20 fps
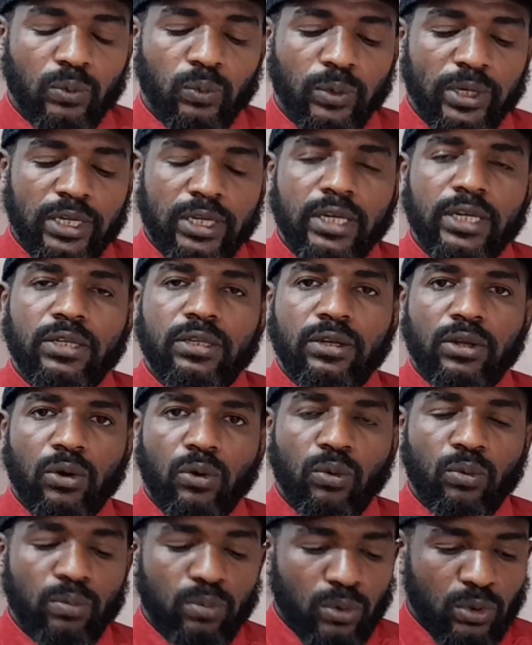We need
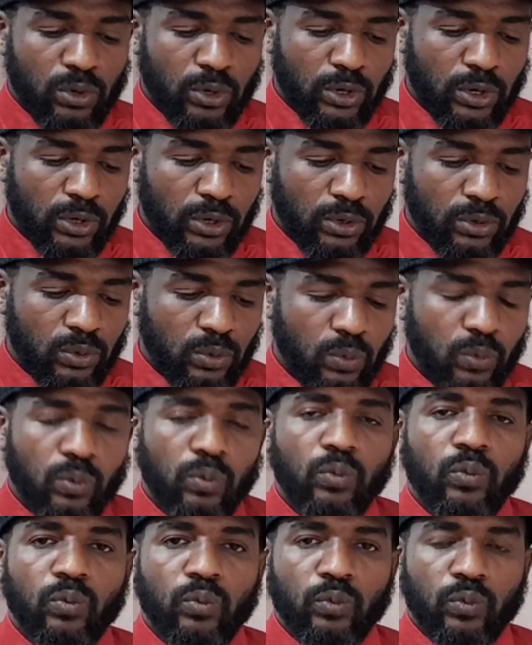no
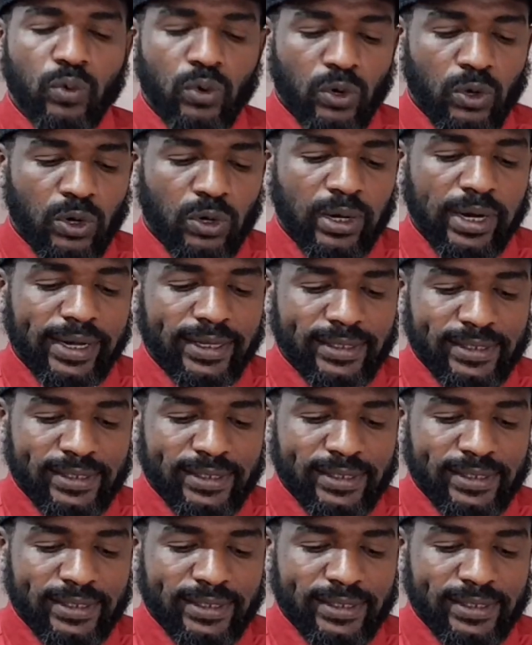more war. I